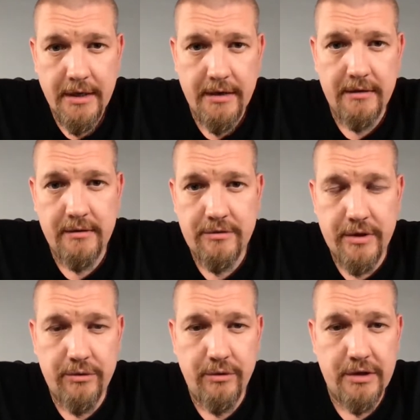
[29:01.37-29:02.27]
and try
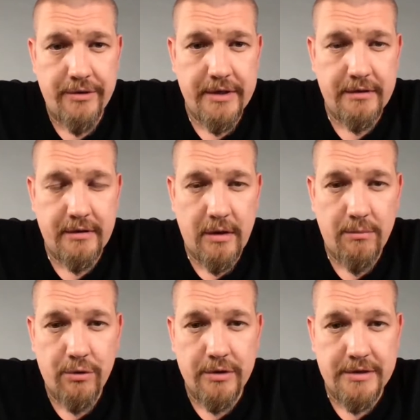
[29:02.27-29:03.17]
to integrate it in our
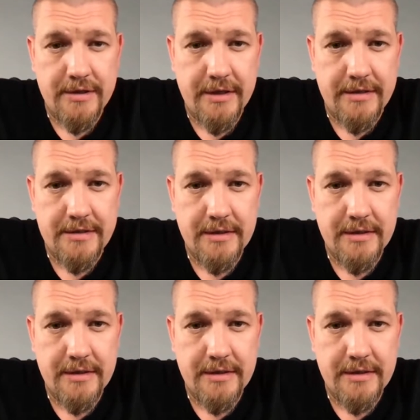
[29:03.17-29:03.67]
products as